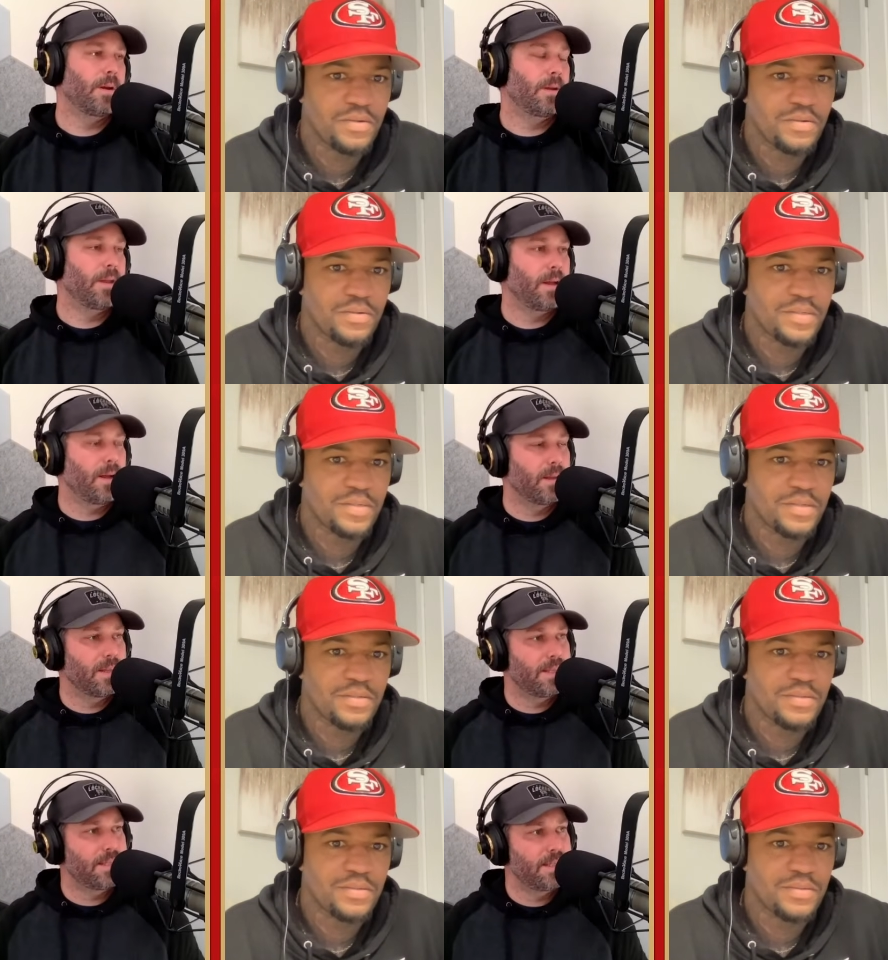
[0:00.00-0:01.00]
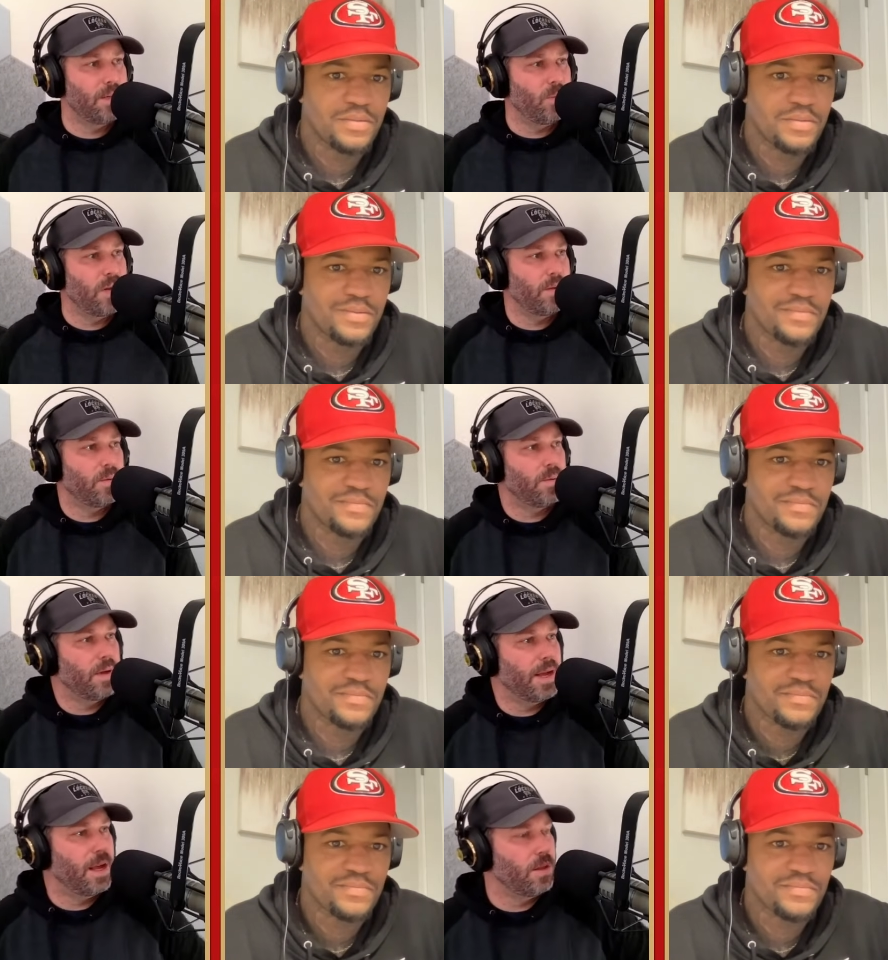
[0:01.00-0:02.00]
Speaker 1: Uh, let's see. Wait,
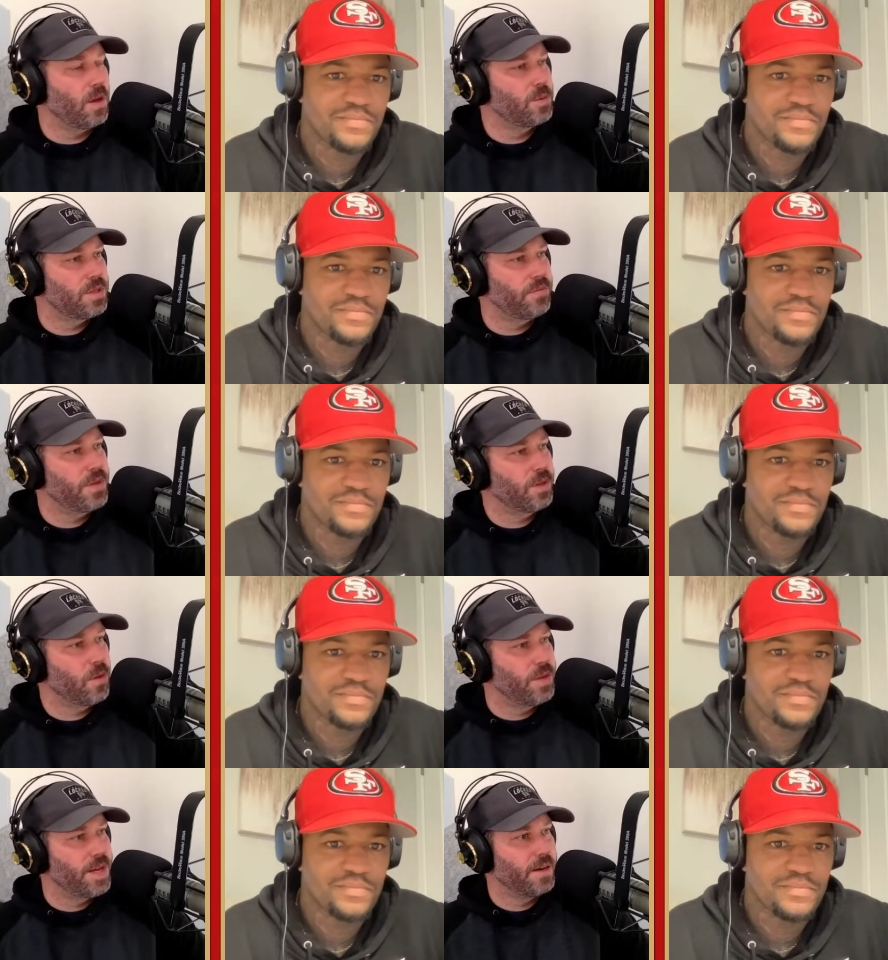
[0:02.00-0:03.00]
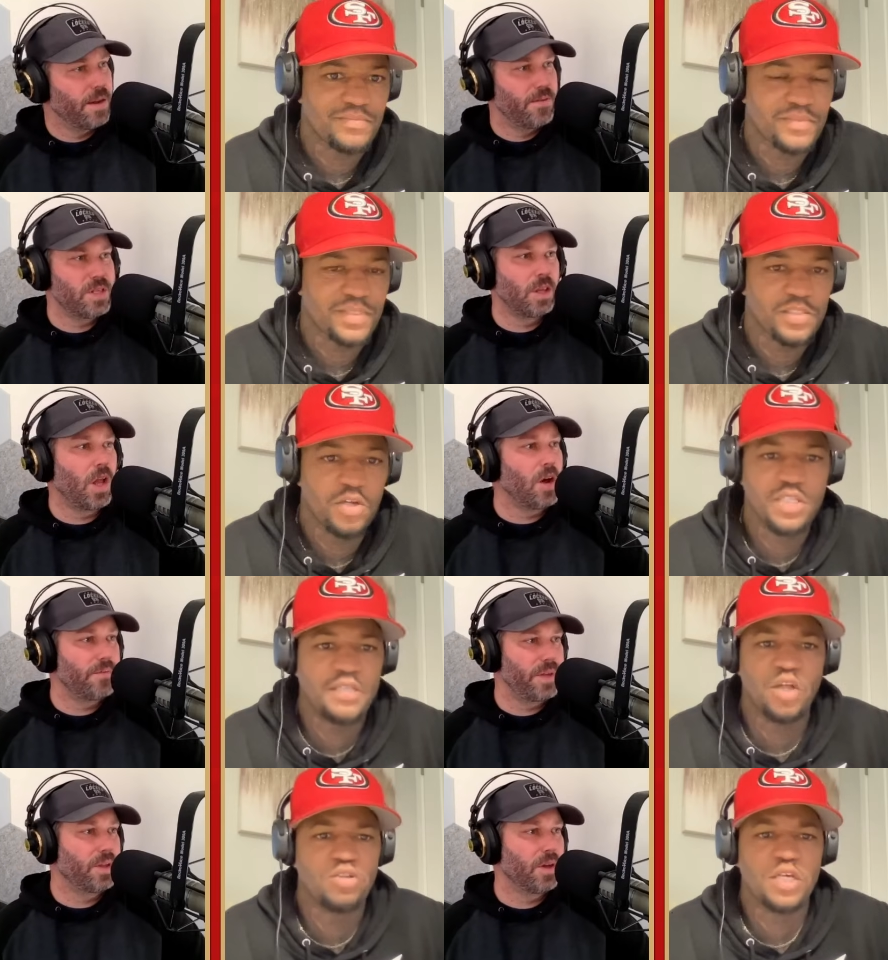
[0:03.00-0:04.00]
how long was the field goal there? If it's a long, no,
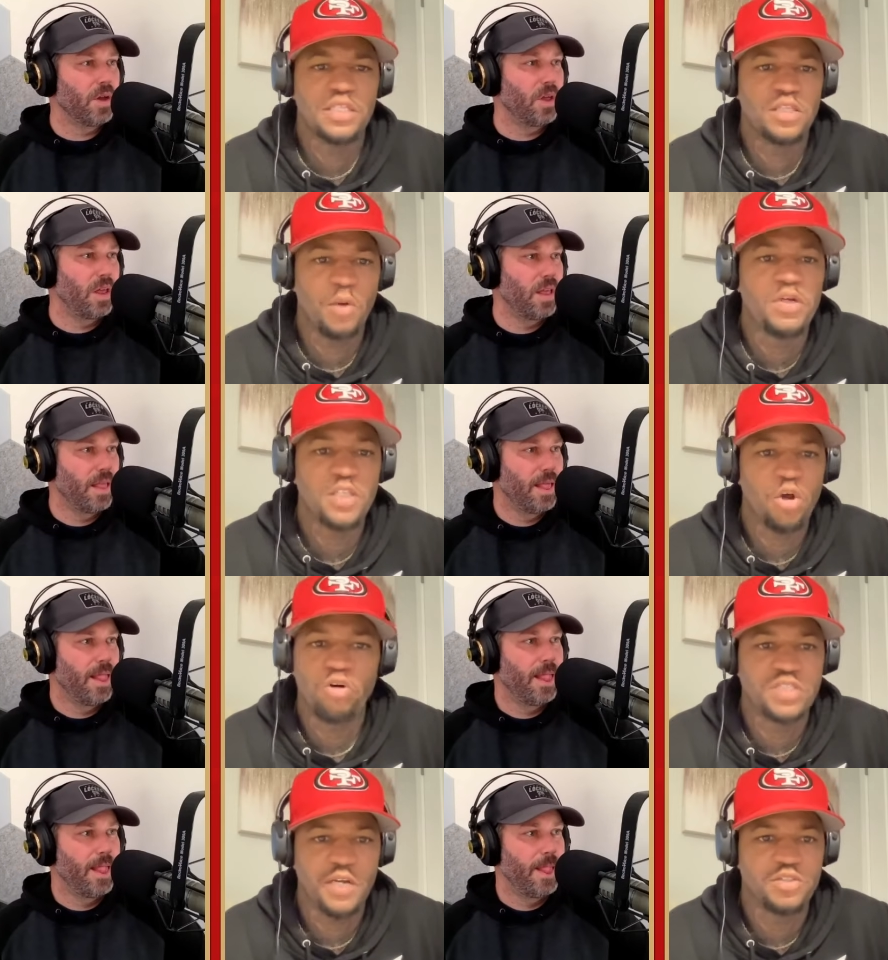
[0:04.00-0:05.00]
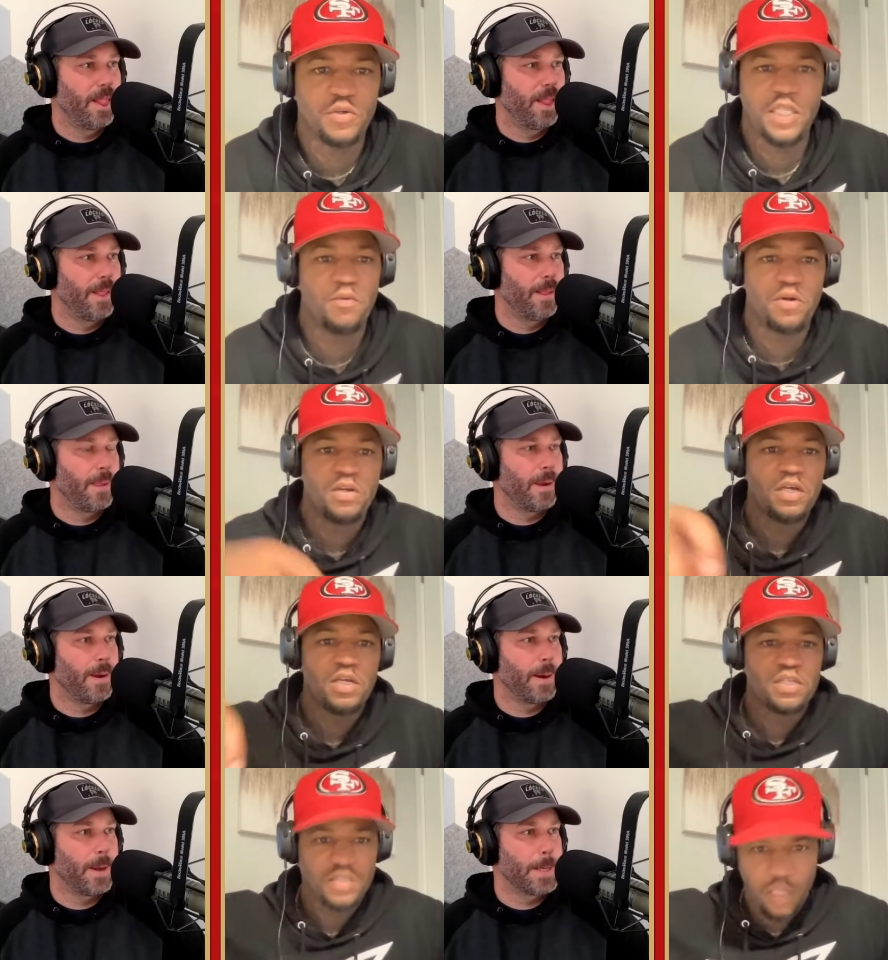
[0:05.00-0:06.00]
they, no, they,
Speaker 2: they were in their own territory. They were
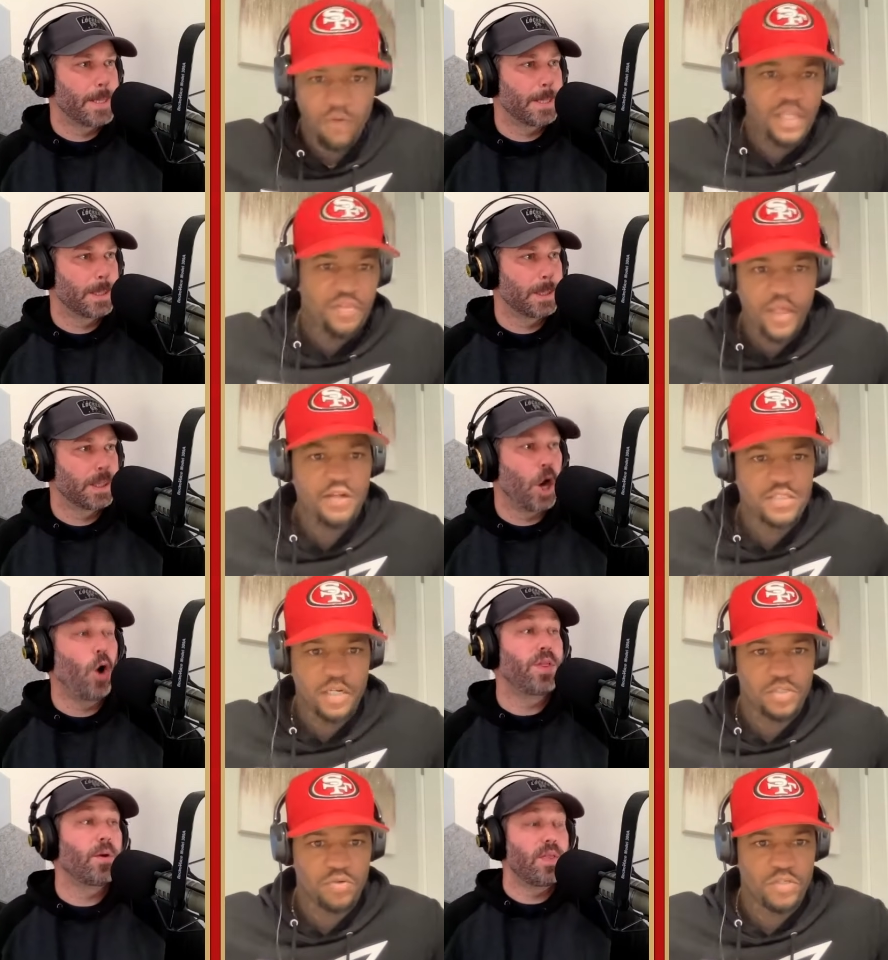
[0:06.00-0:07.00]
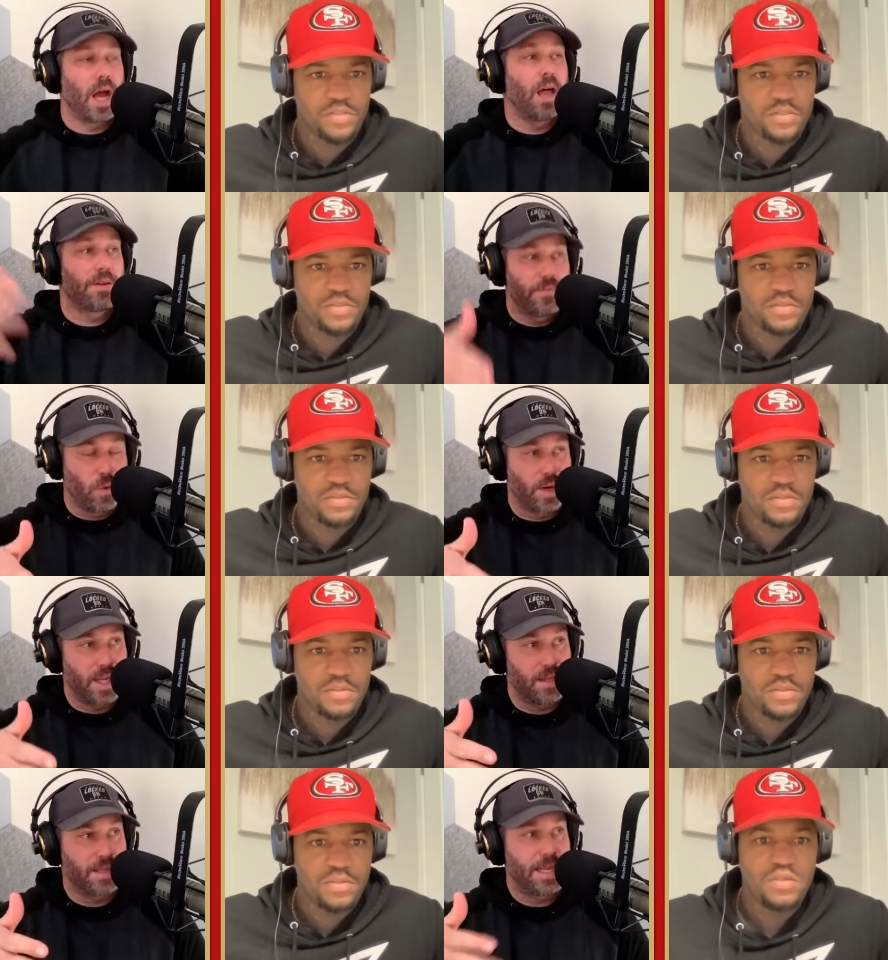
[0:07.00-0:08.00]
they were in their oh, territory. Oh,
Speaker 1: the other
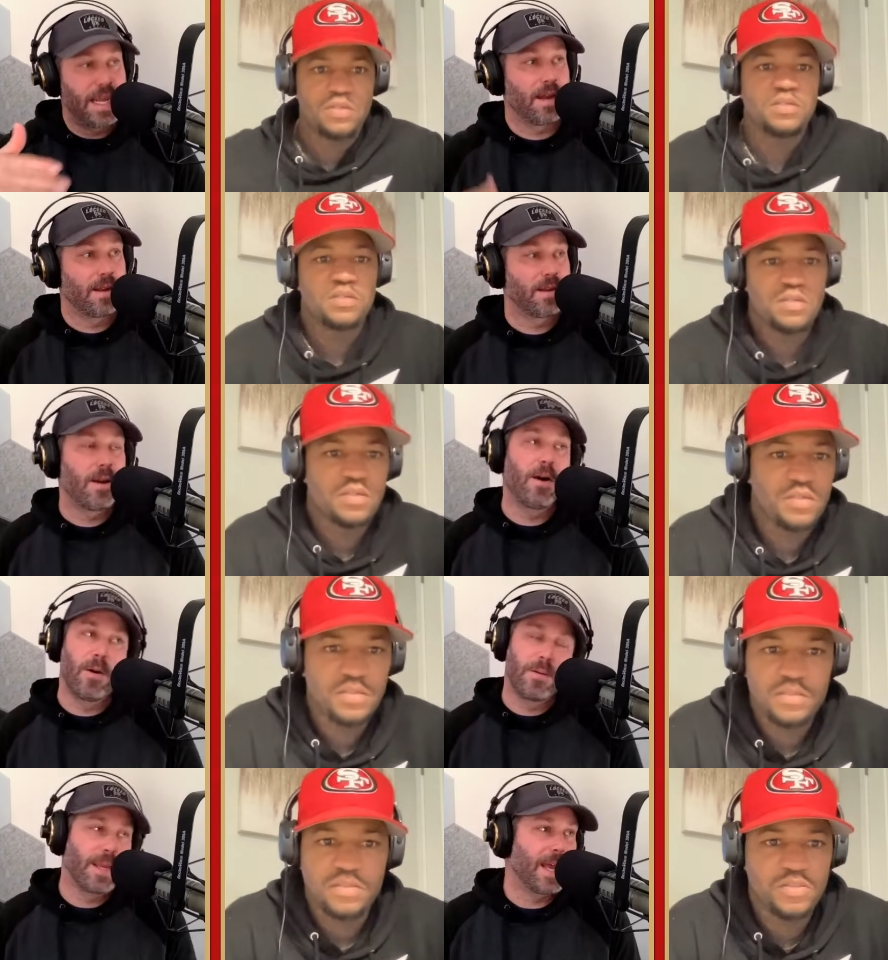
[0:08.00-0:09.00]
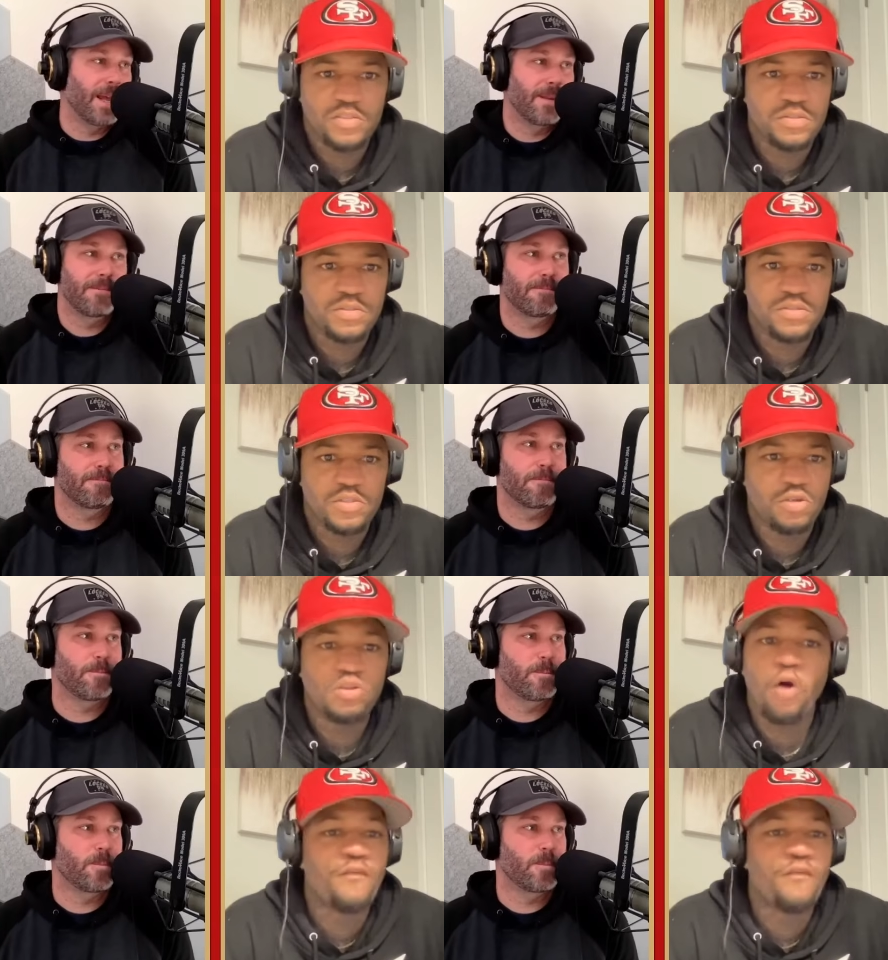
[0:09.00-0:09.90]
40. Yeah. Oh, yeah.
Speaker 2: So no